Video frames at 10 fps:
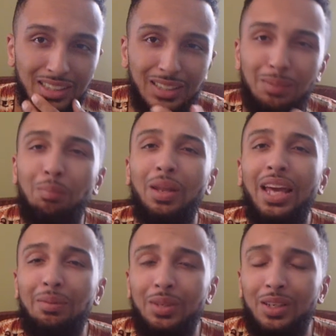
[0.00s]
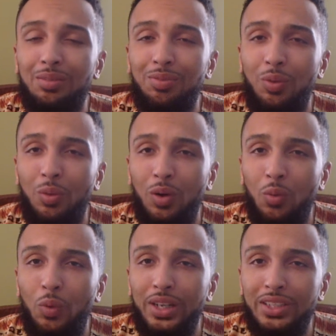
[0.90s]
couldn't blame him for
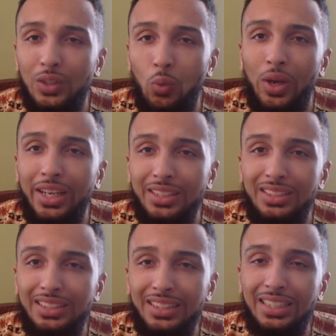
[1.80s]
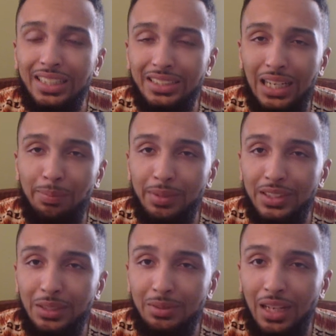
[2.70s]
wanting to wait to get his
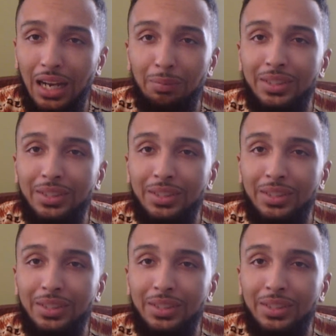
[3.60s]
championship shot,